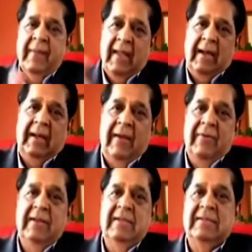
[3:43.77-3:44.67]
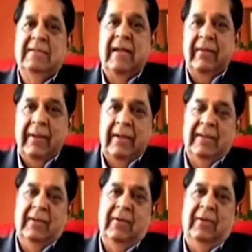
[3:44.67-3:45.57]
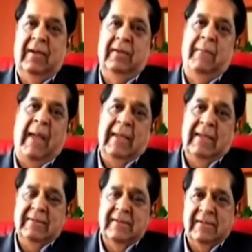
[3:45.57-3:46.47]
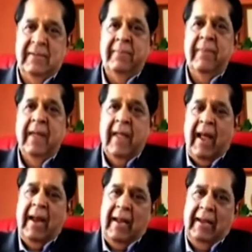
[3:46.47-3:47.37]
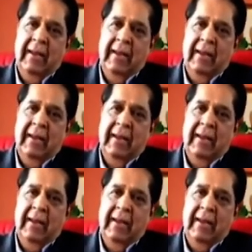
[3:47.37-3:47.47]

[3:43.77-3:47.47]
It leverages the liquidity that was in the banking system and